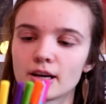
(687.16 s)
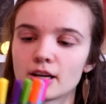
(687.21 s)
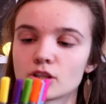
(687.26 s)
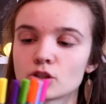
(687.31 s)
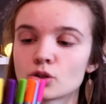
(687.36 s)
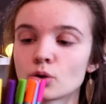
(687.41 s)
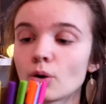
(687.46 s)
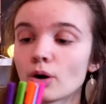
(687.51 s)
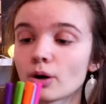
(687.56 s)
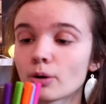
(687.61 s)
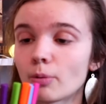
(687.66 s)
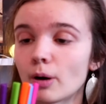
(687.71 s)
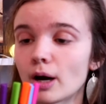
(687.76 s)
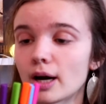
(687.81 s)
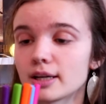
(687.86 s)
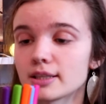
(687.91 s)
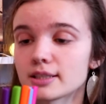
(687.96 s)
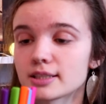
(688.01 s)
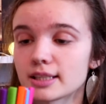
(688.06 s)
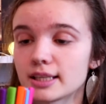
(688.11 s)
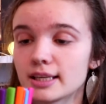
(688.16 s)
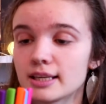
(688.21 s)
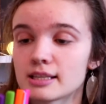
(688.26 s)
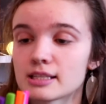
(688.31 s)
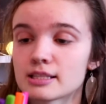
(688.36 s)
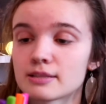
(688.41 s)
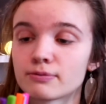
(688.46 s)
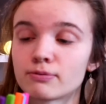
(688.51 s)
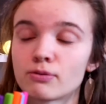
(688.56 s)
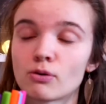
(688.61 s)
Turquoise
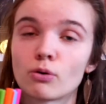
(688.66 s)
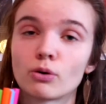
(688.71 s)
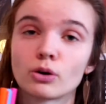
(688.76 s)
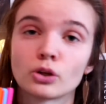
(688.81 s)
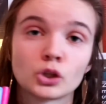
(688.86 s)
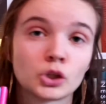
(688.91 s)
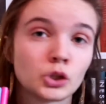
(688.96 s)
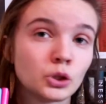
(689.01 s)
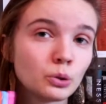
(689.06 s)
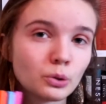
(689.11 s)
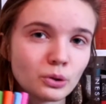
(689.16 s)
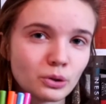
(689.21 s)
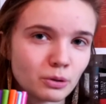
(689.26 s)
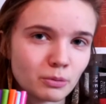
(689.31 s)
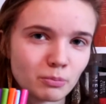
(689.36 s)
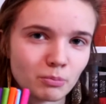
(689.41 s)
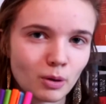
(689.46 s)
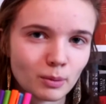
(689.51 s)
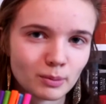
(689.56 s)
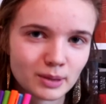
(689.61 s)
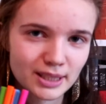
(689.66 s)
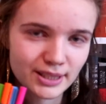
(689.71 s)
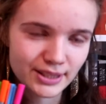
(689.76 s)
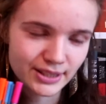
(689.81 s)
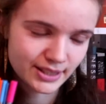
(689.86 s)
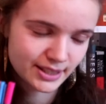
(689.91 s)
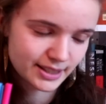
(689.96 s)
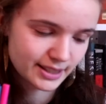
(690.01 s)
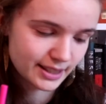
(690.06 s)
is for cute moments,